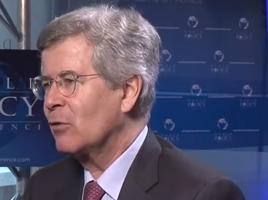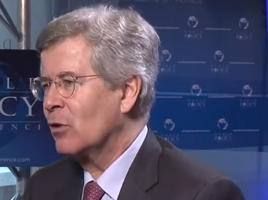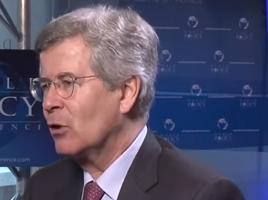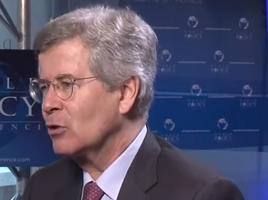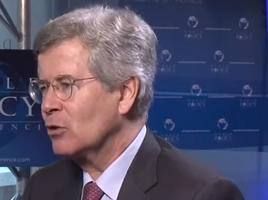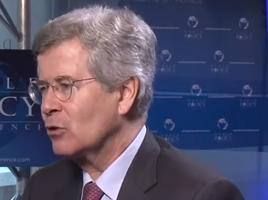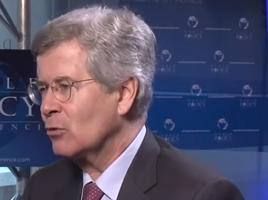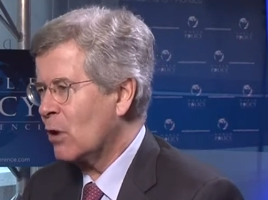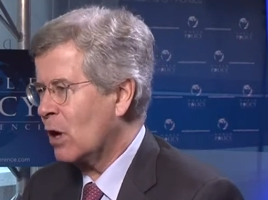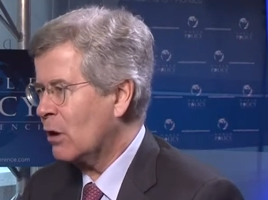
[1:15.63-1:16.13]

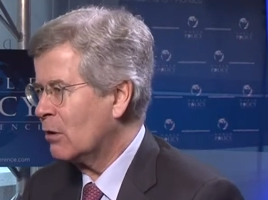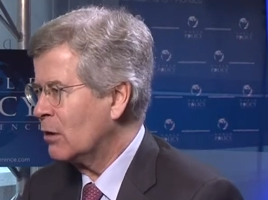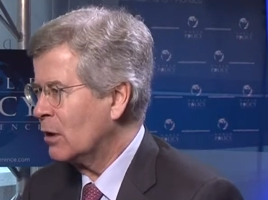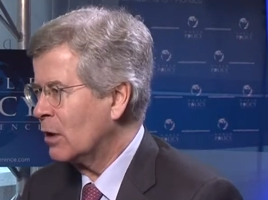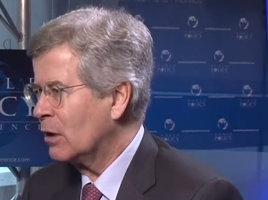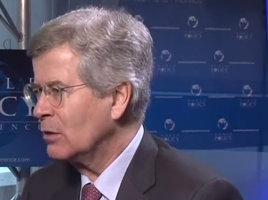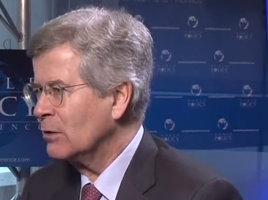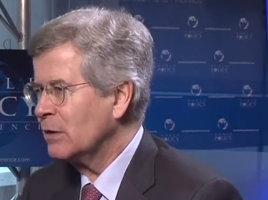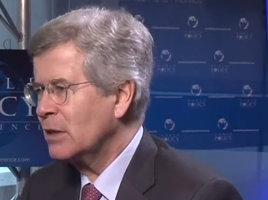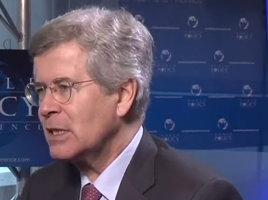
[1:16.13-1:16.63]
Francois
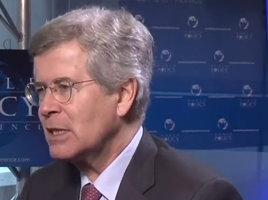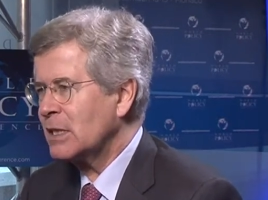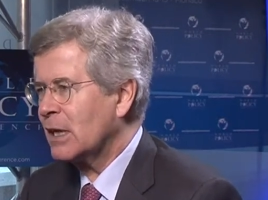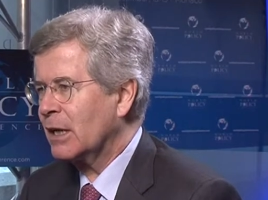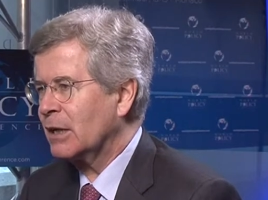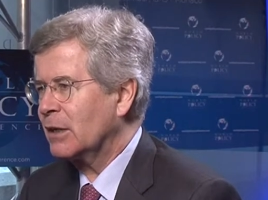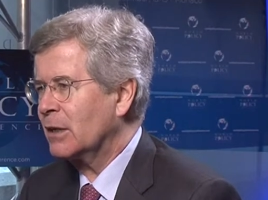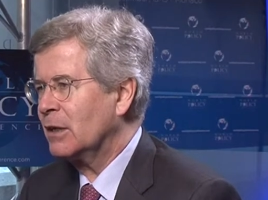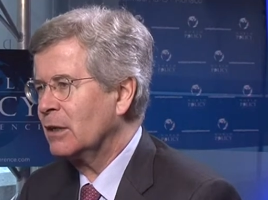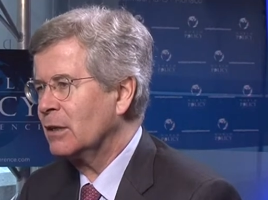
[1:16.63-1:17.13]
Hollande
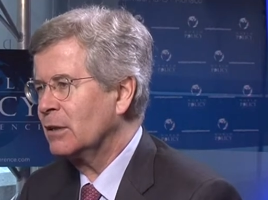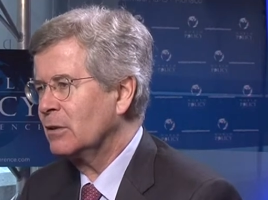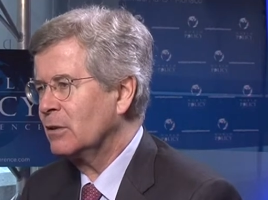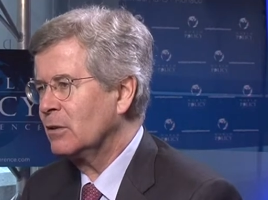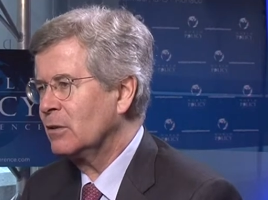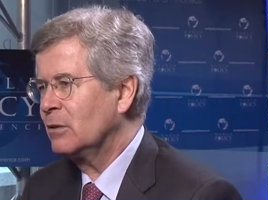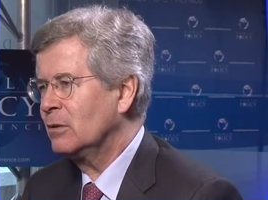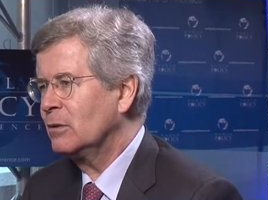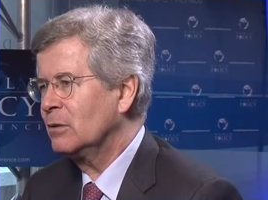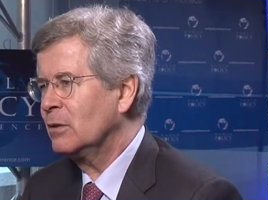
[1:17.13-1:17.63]
decided
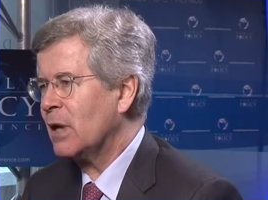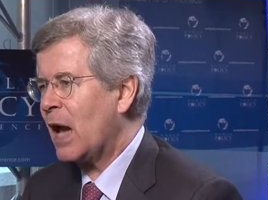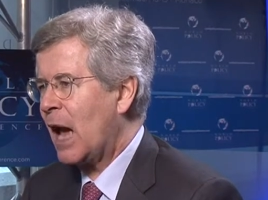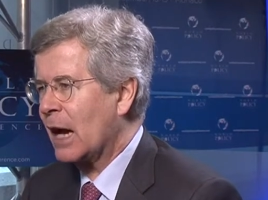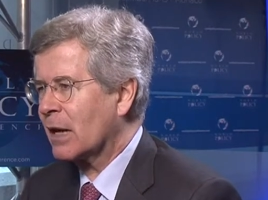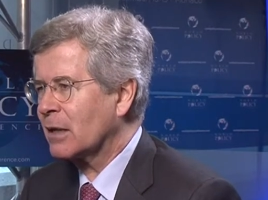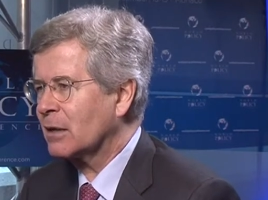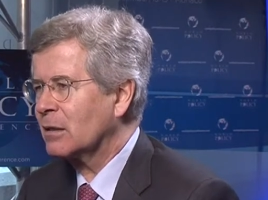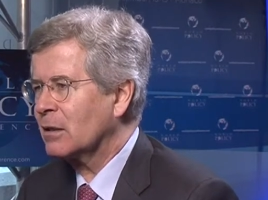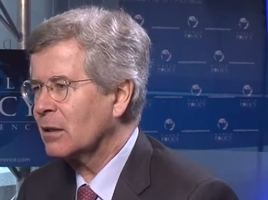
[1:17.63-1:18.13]
to
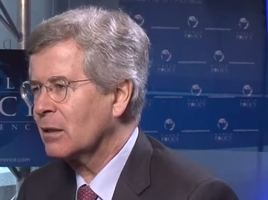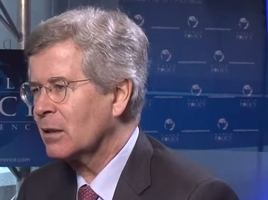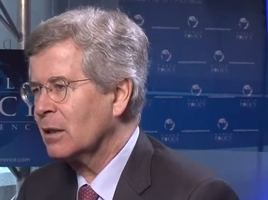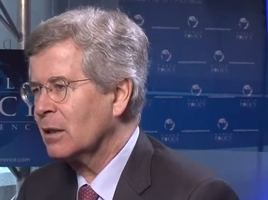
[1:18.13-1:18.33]
act